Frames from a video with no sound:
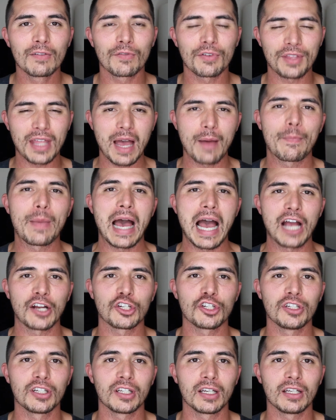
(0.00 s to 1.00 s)
for that
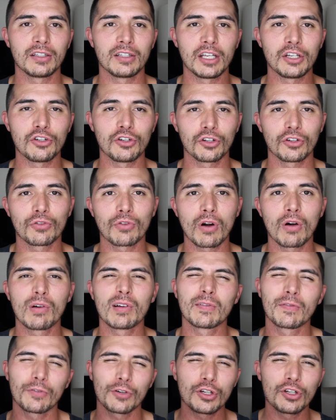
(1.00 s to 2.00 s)
passion to continue to grow,
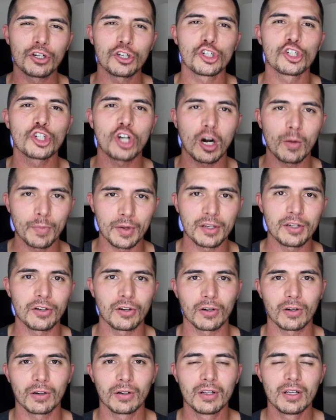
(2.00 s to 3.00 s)
and for you to sharpen
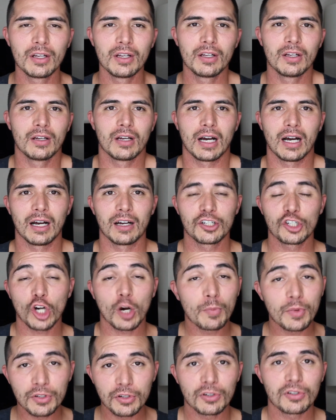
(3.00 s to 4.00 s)
your
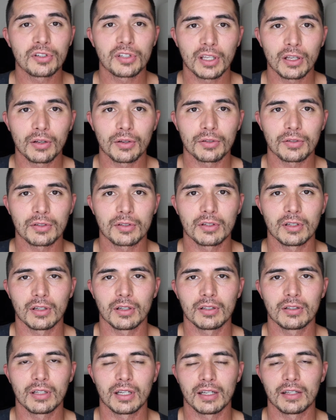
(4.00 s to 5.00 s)
skills
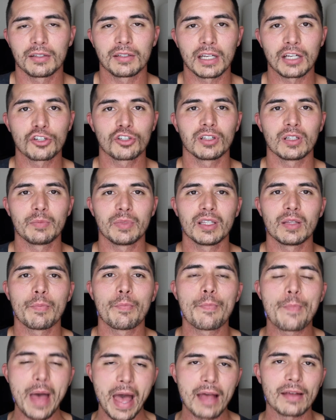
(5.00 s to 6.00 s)
to essentially be the
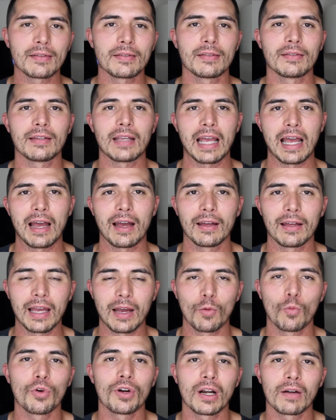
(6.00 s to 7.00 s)
best
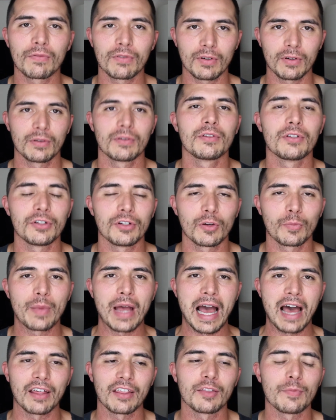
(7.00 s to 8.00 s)
at whatever your
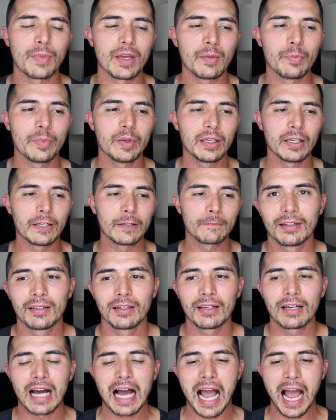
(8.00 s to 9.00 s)
path may be.
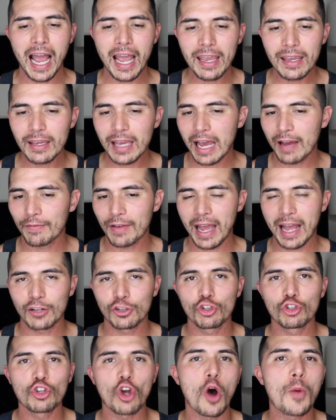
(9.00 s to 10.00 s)
I have
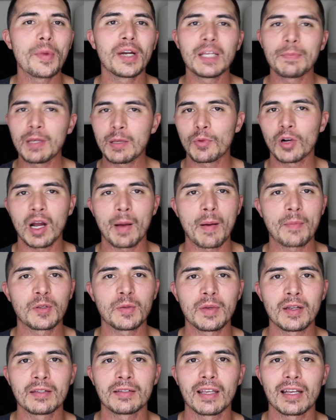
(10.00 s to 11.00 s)
had so many people come up
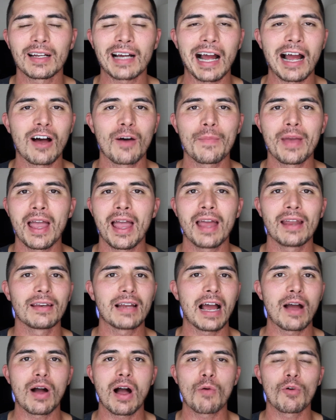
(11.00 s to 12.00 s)
to me and say, Kyle,
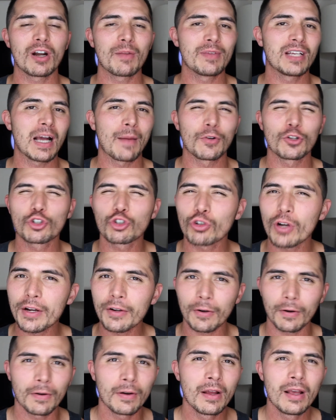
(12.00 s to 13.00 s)
man, I want to become a
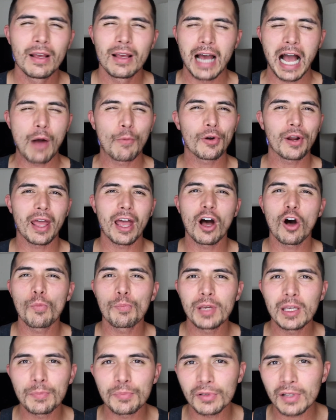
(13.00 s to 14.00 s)
trainer. I want to
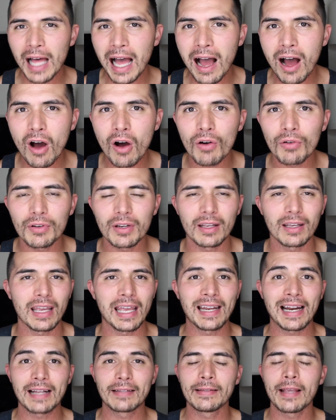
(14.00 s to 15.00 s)
help people out.
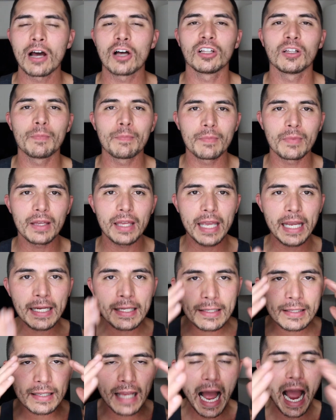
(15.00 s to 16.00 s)
And I tell them
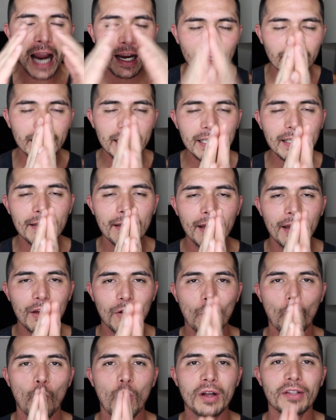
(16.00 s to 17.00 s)
exactly
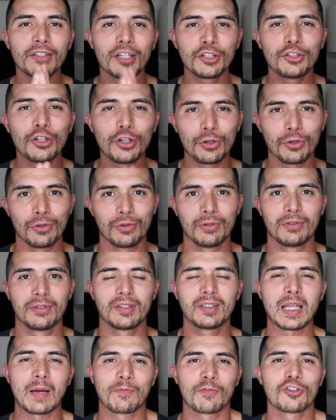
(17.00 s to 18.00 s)
what to do,
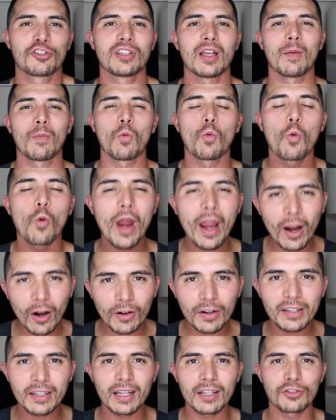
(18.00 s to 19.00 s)
step for step,
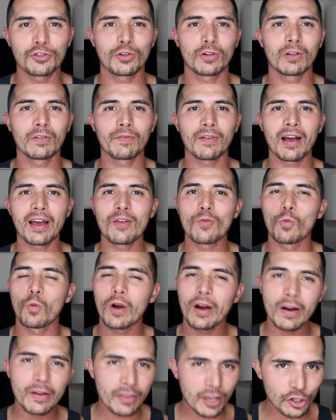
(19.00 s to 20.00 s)
where to get certified,
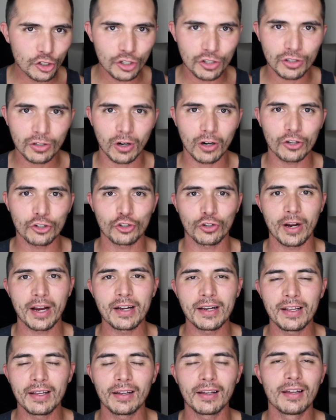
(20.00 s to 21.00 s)
where they should start
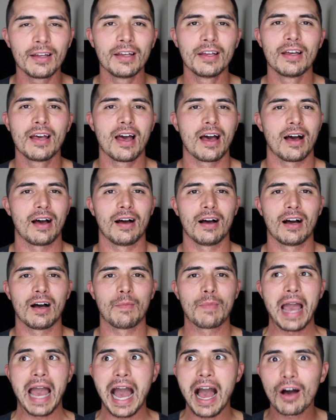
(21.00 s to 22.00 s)
training,
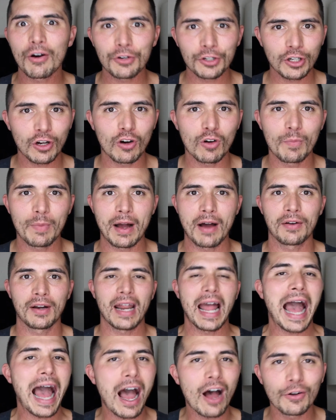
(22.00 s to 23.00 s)
how to go about
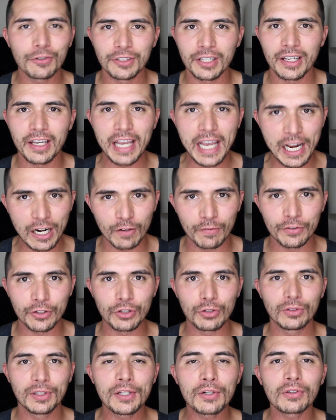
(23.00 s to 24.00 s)
it, how to
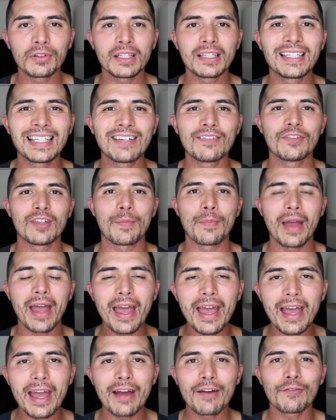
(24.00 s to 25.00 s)
interview, literally give them
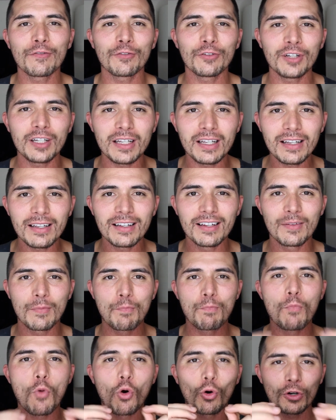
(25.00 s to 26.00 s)
every
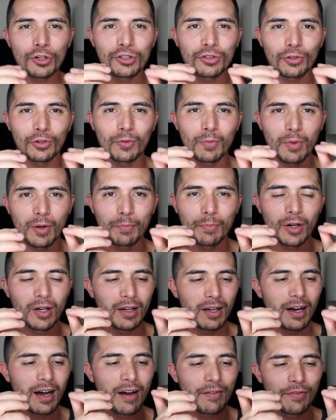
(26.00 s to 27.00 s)
morsel
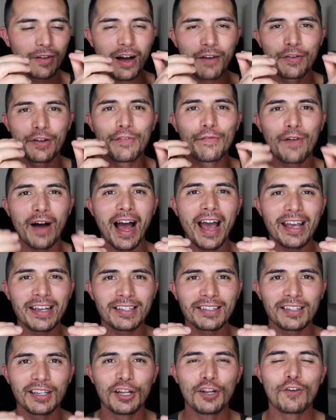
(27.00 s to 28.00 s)
of
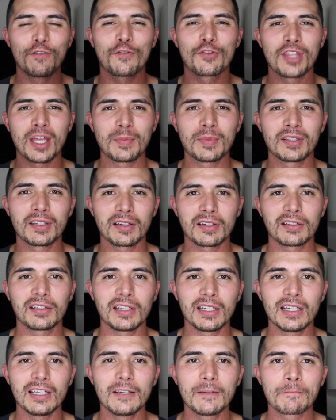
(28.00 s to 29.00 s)
advice for them to
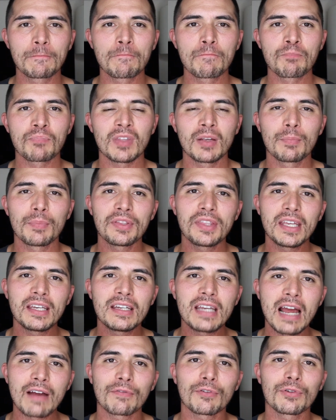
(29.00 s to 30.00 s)
succeed, but they
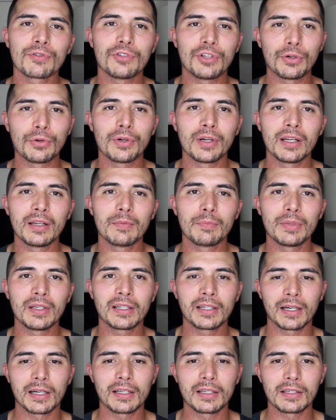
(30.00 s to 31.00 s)
never do it
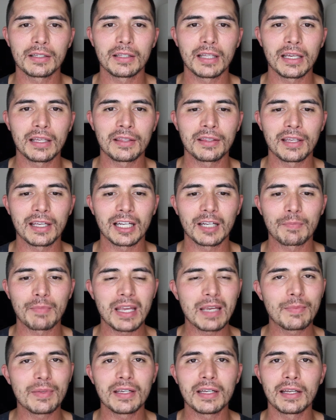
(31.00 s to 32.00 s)
because they think
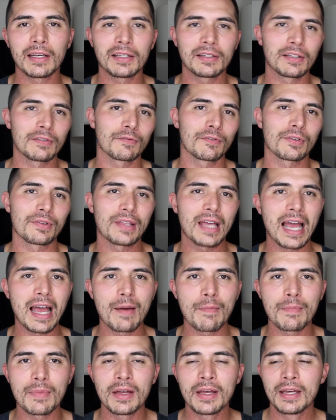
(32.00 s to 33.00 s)
maybe it isn't for
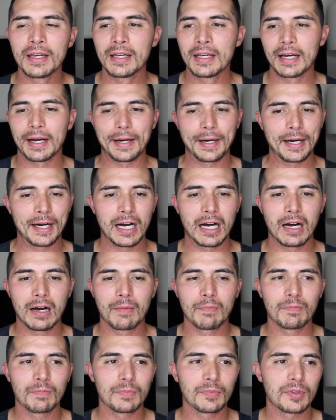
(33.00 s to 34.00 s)
them.
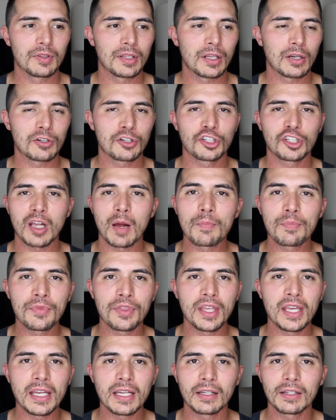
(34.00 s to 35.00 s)
There's
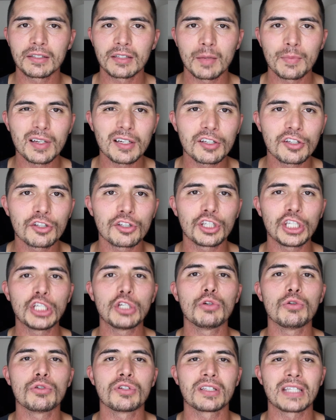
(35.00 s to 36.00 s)
something, some
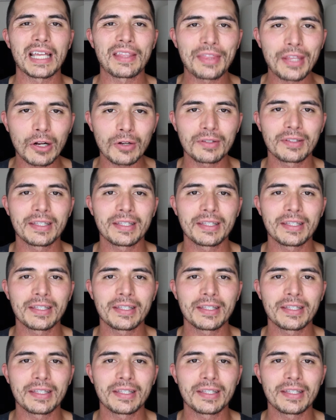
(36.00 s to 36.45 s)
excuse that they're